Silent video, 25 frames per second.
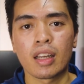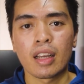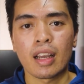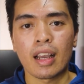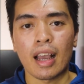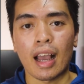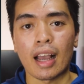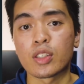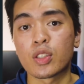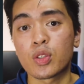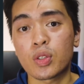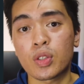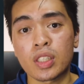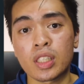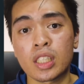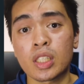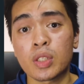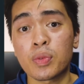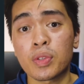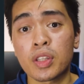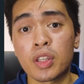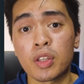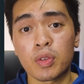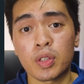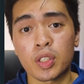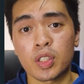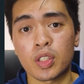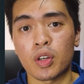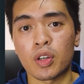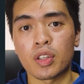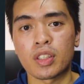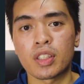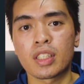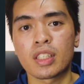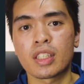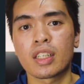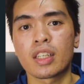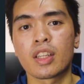As you can see with the
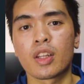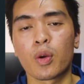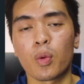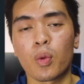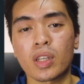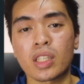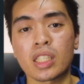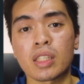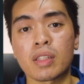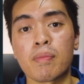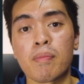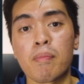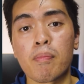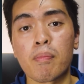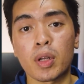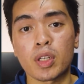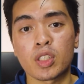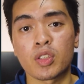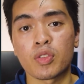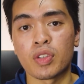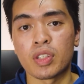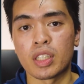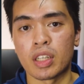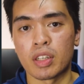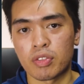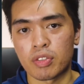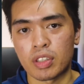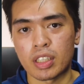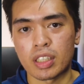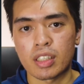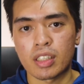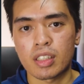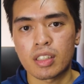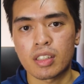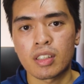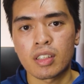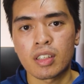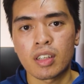results, there wasn't much of a
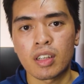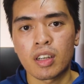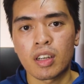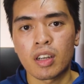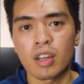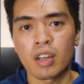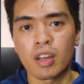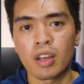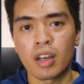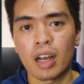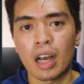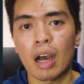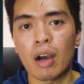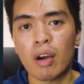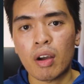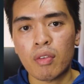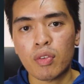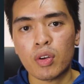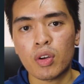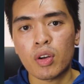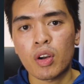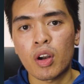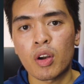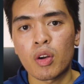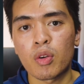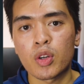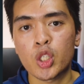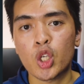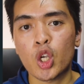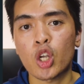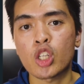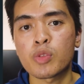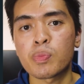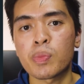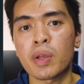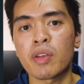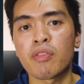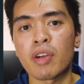difference. However,
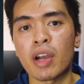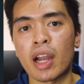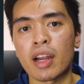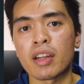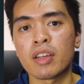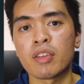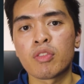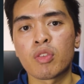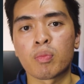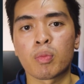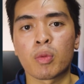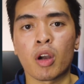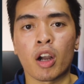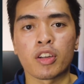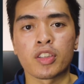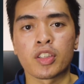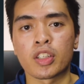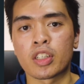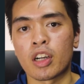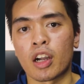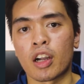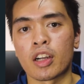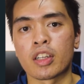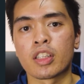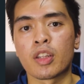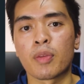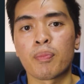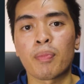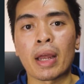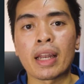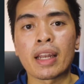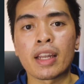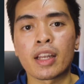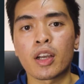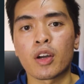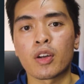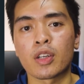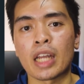results may vary from card to card
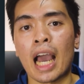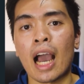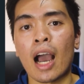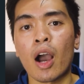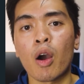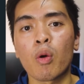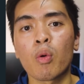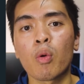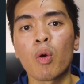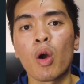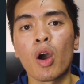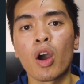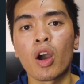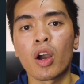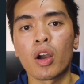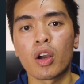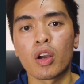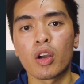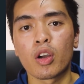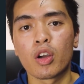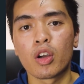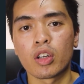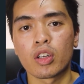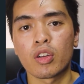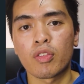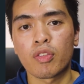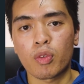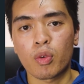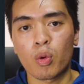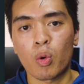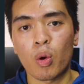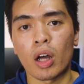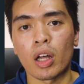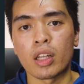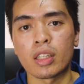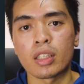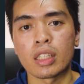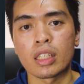depending on how good of
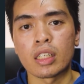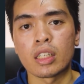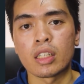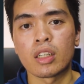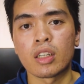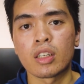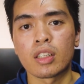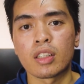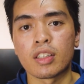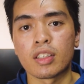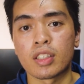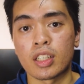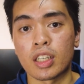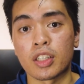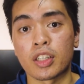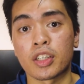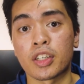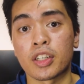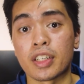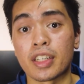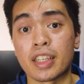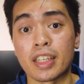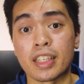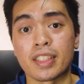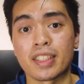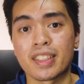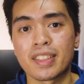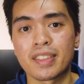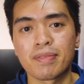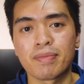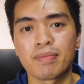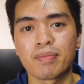quality the silicon is.